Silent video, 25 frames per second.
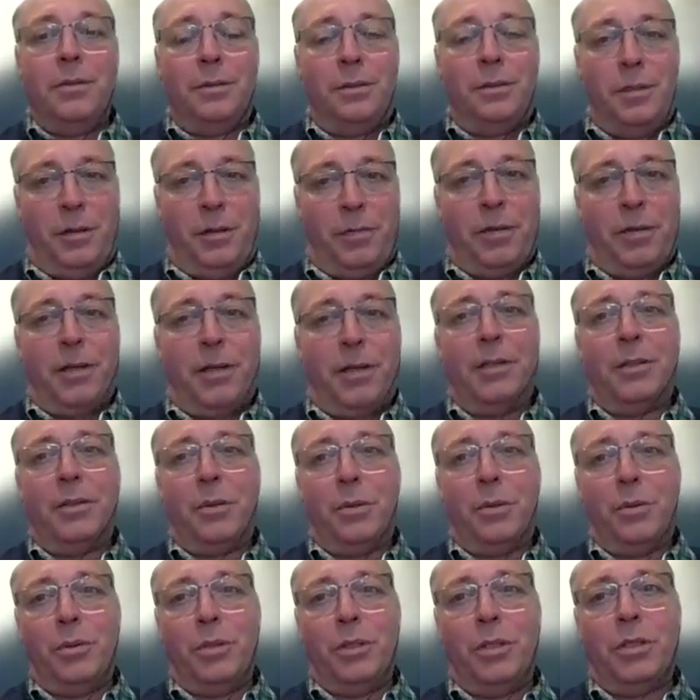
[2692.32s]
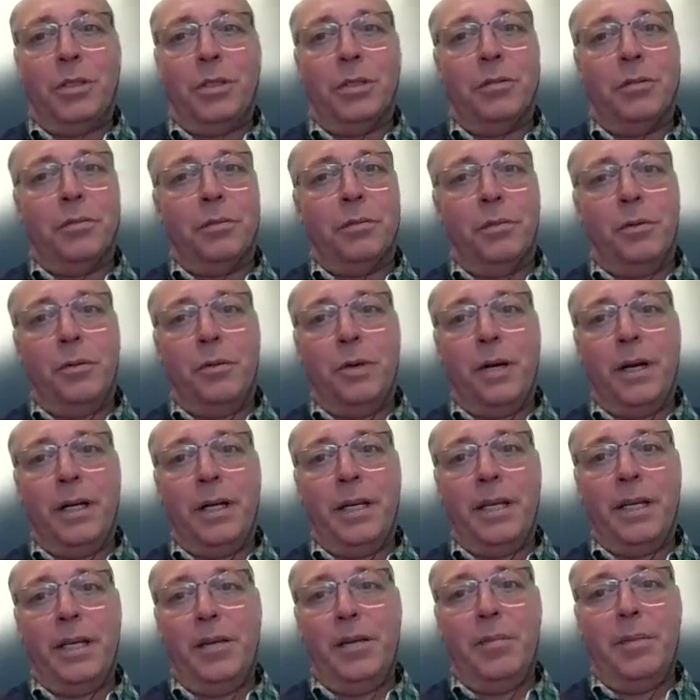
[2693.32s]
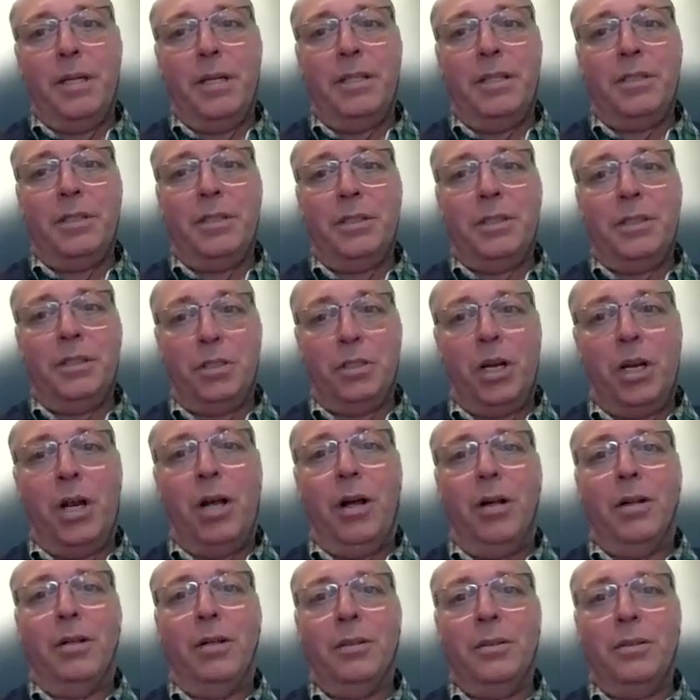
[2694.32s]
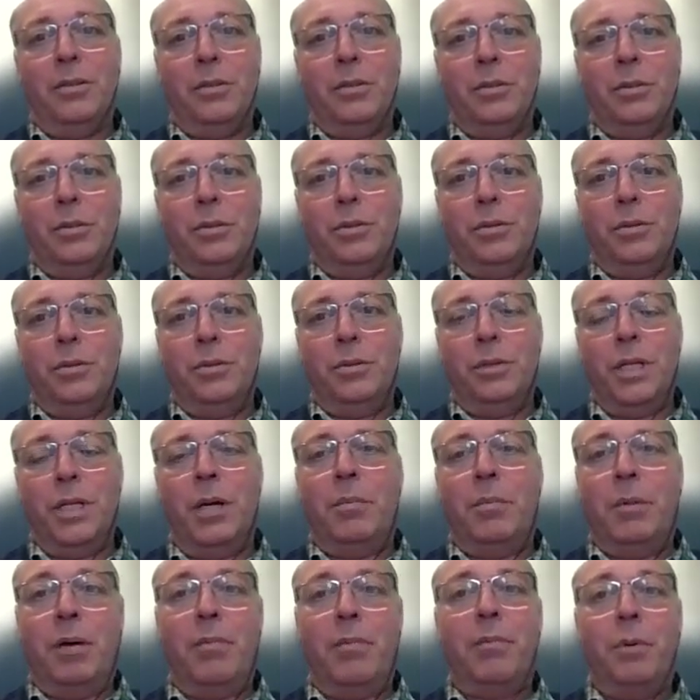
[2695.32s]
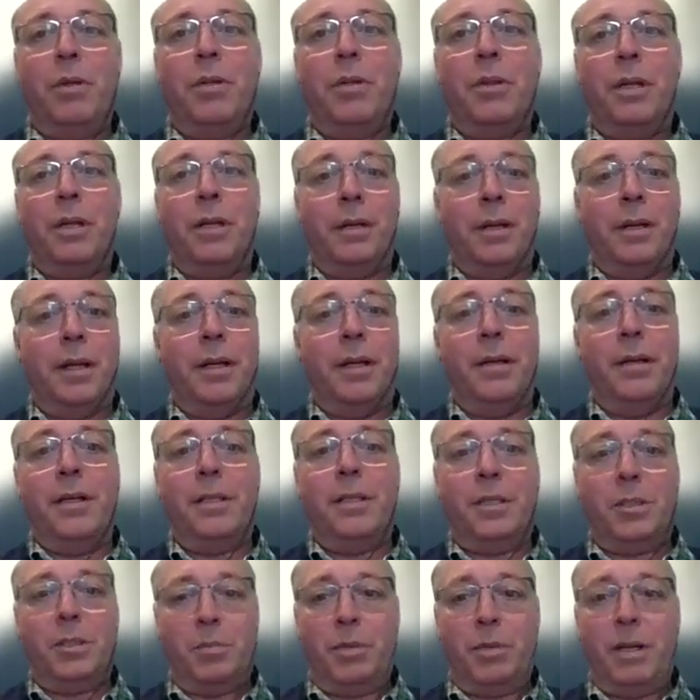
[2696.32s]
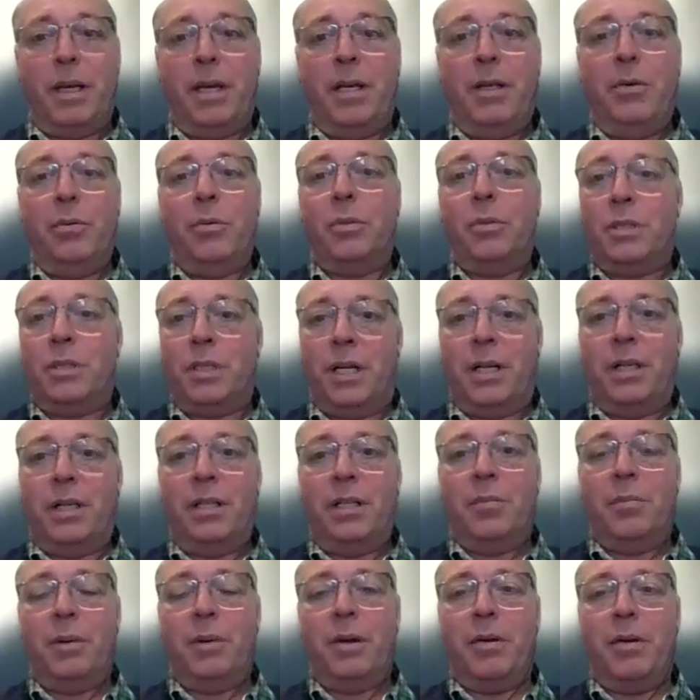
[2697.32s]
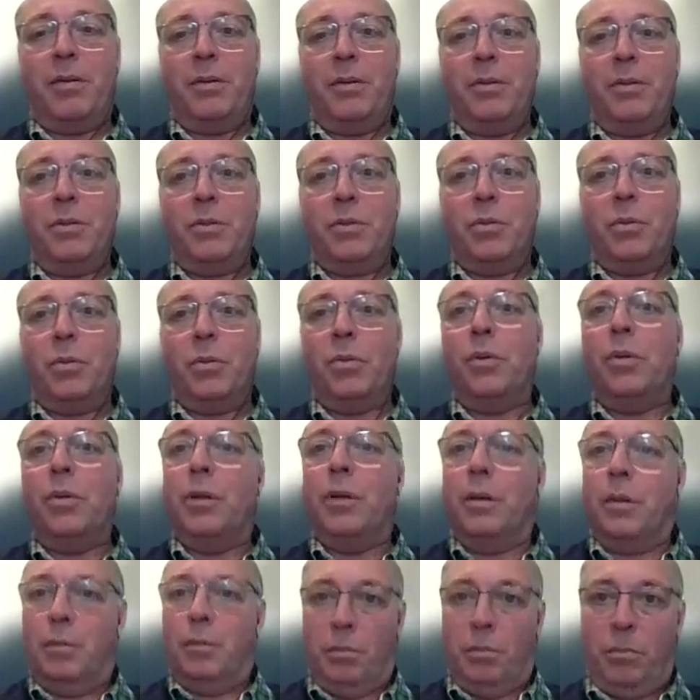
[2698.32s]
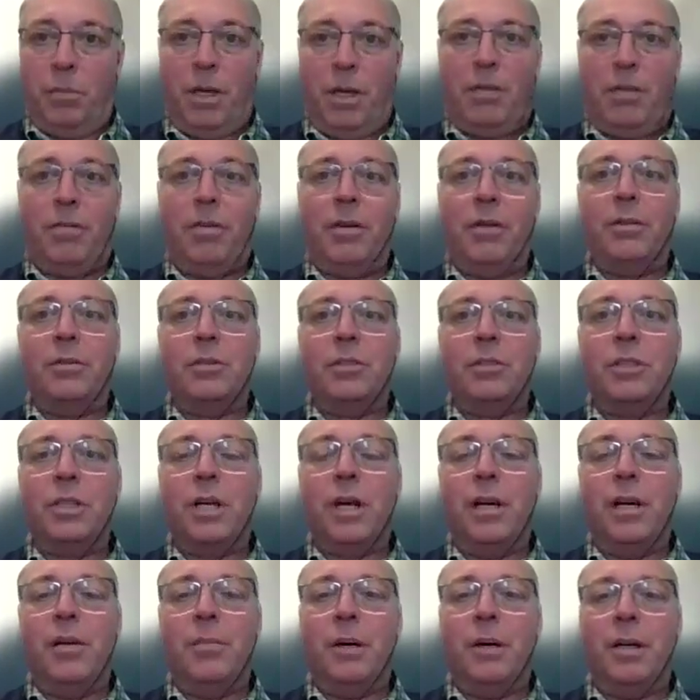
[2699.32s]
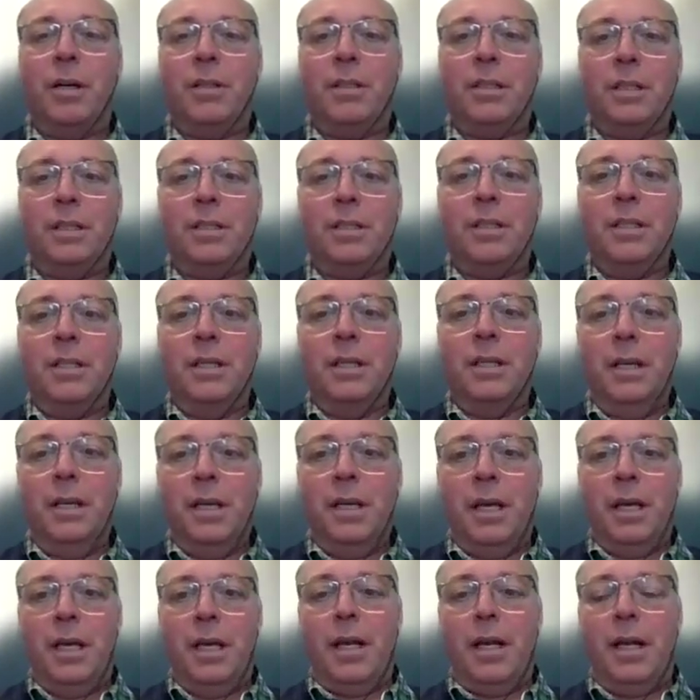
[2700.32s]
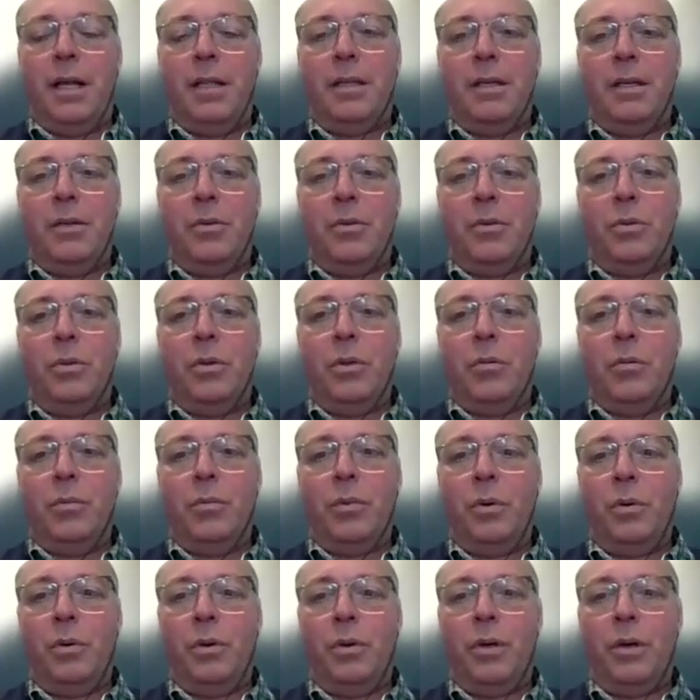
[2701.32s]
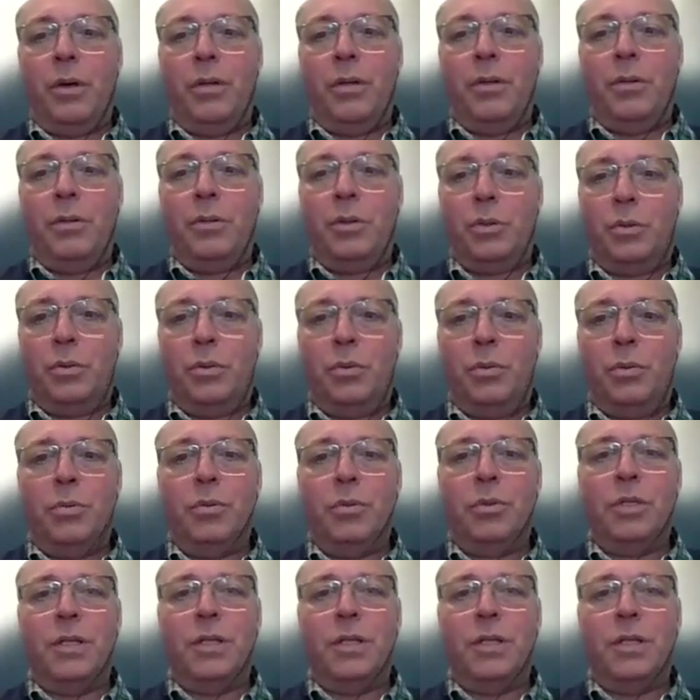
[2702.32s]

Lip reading: difficult condition for, I can imagine, a child to come up with and explain or tell the parents, or may feel shy about that. And I think doing work in schools